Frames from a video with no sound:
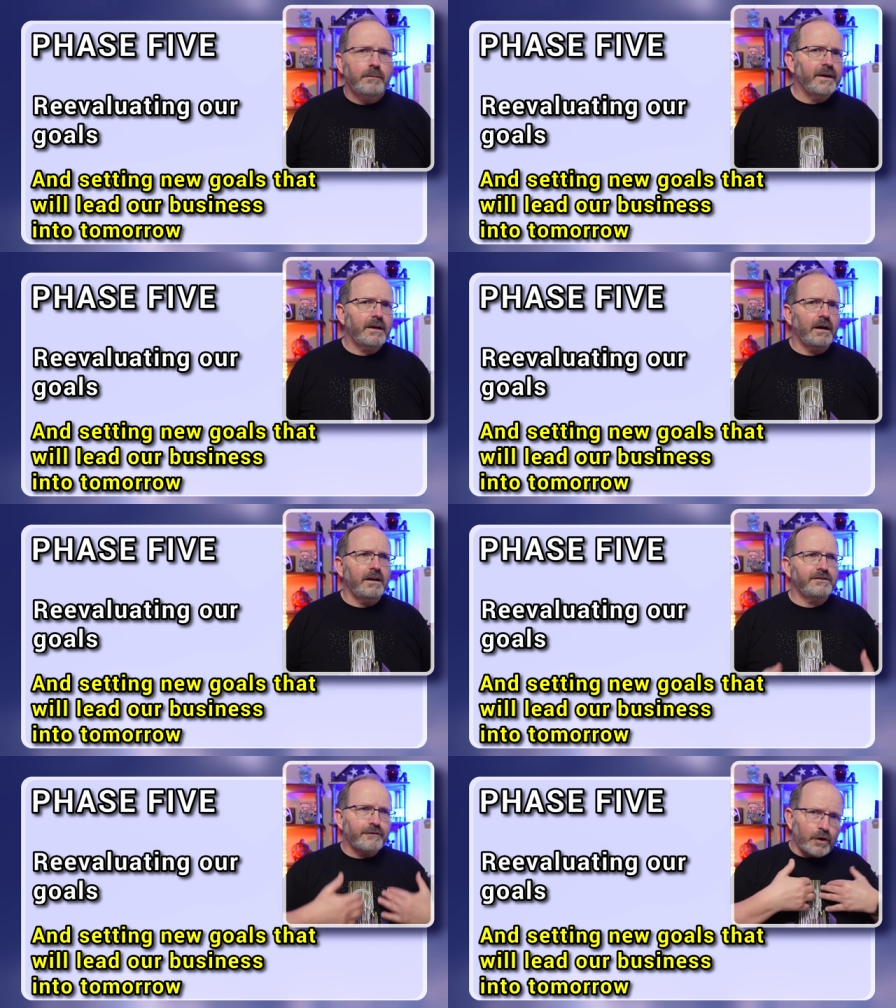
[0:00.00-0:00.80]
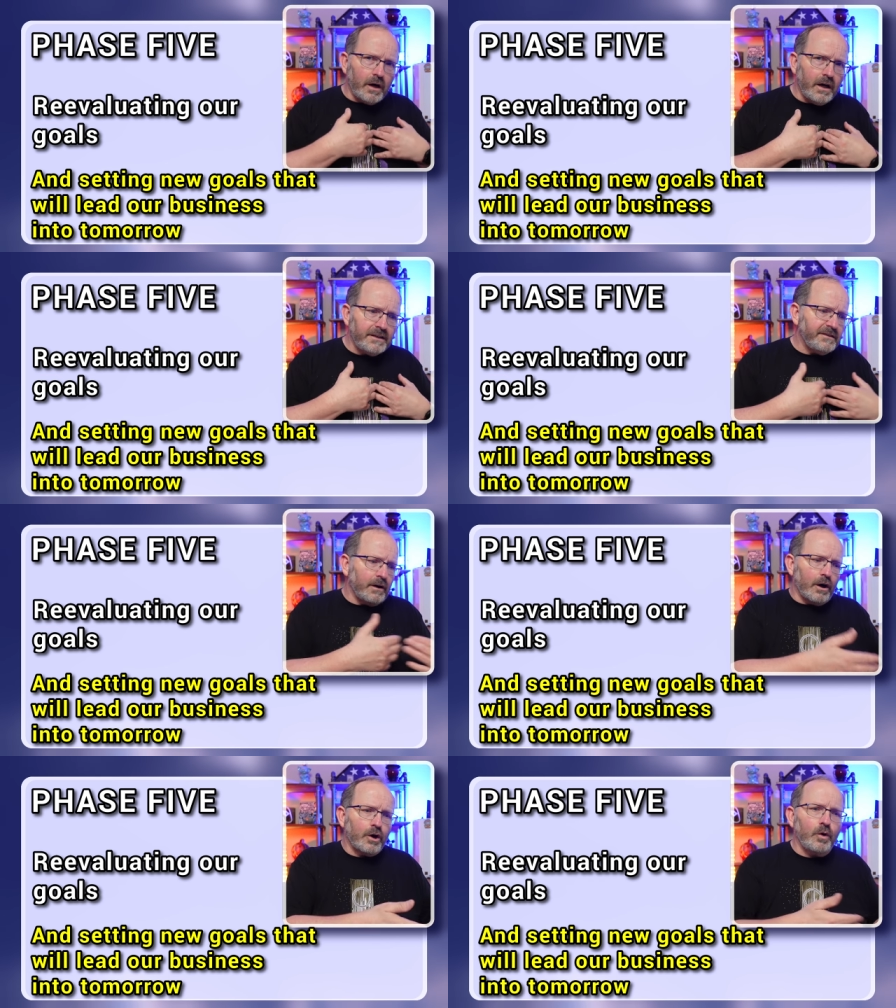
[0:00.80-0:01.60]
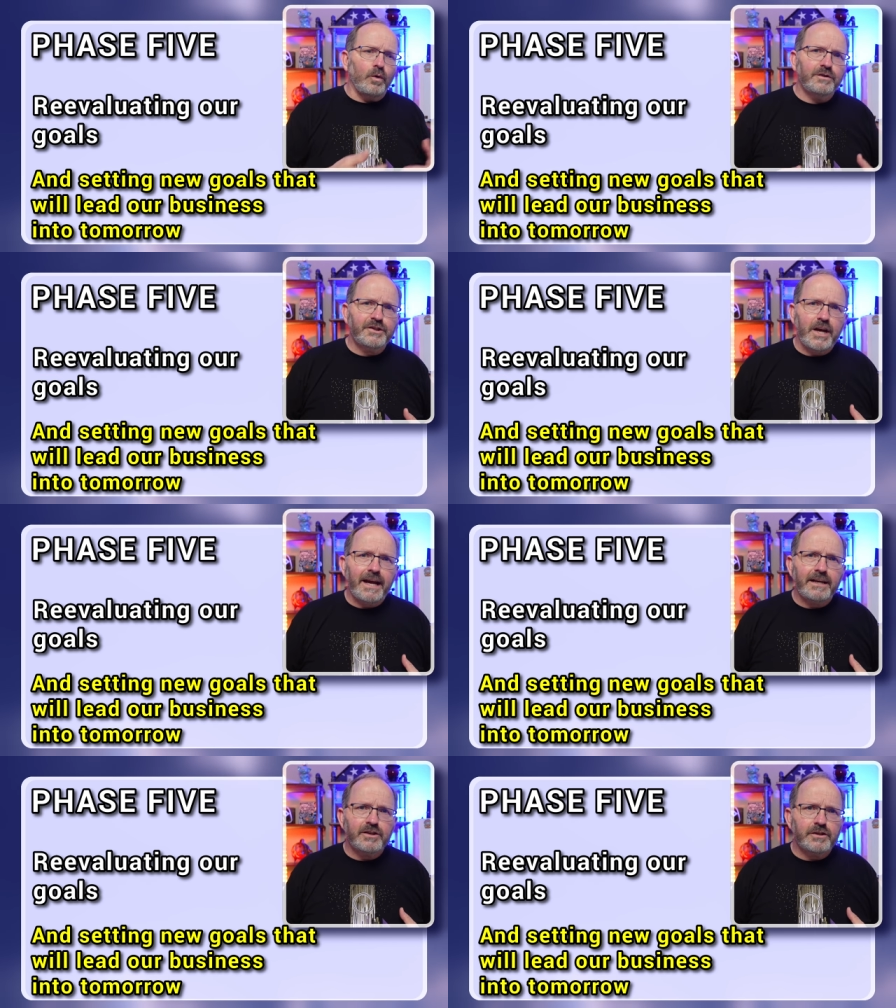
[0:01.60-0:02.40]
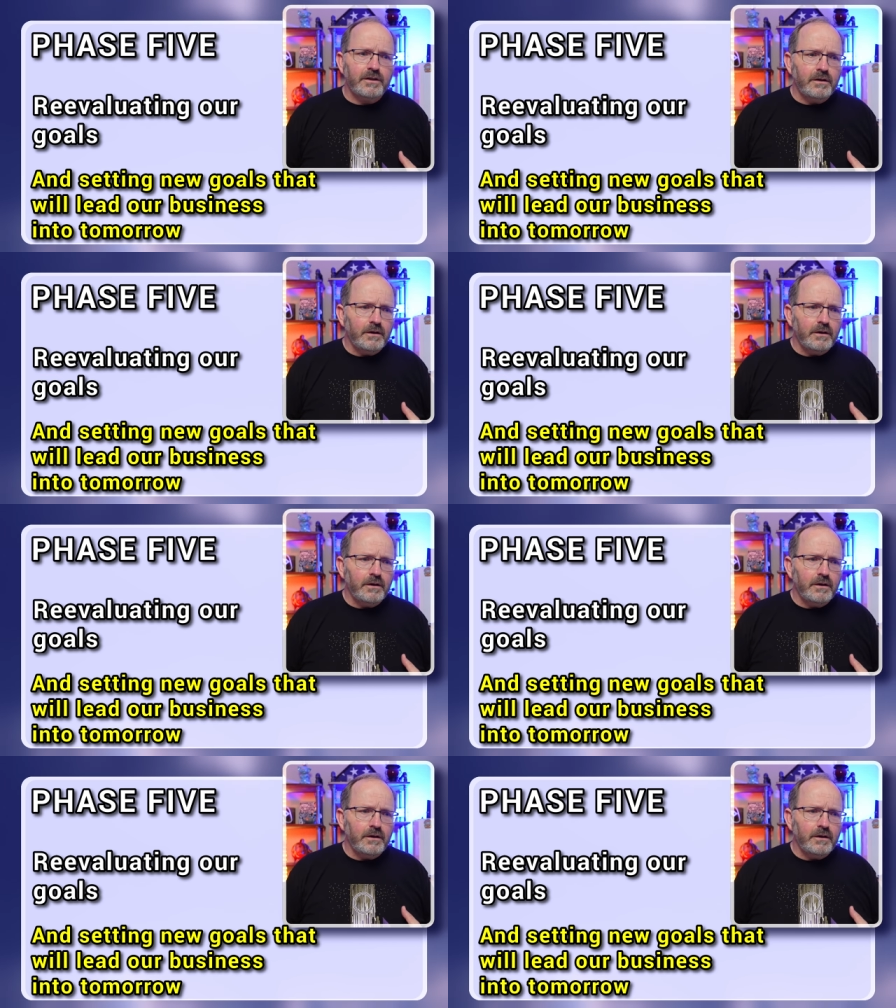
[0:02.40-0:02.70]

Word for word: because for us, our goals changed.